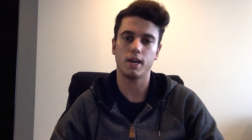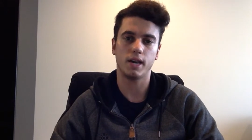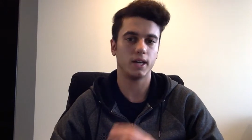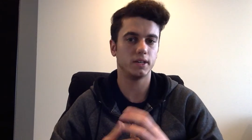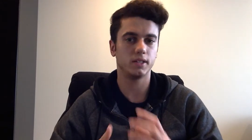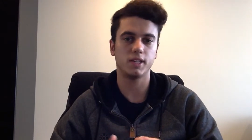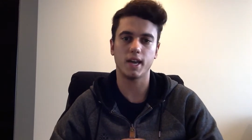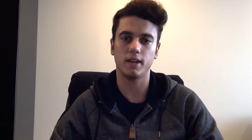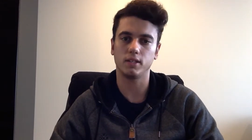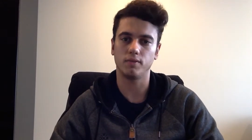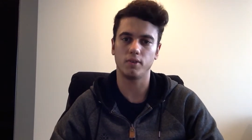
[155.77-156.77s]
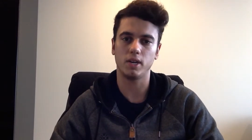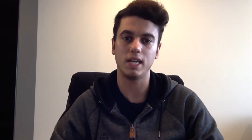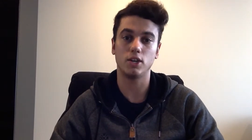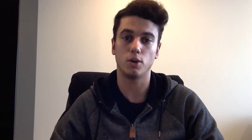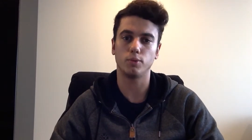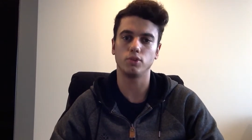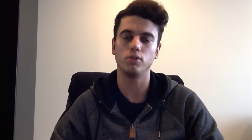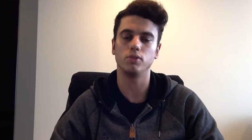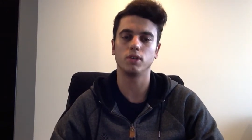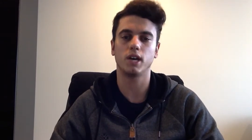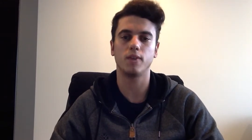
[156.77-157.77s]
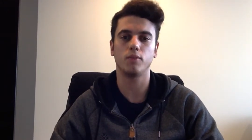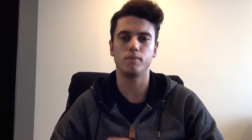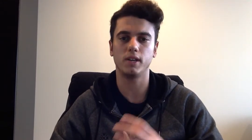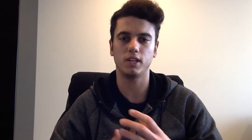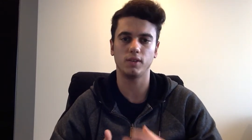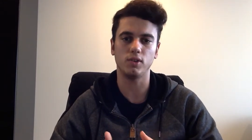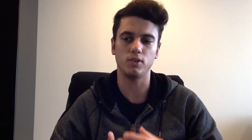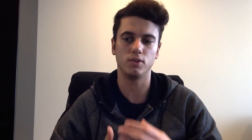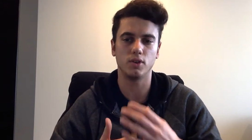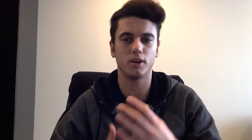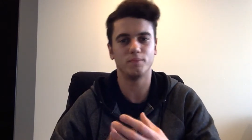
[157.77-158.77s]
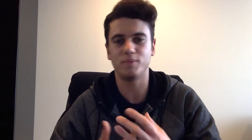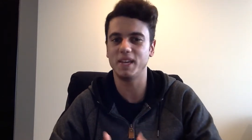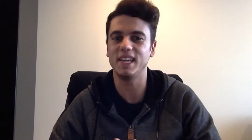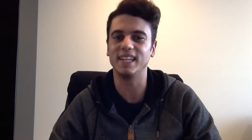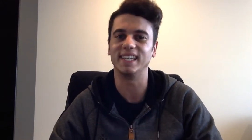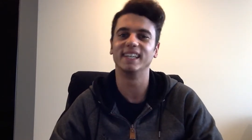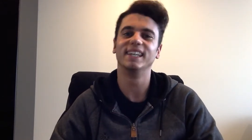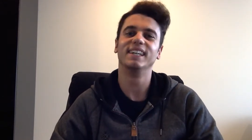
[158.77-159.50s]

I understand it's a very inopportune time with many of you not being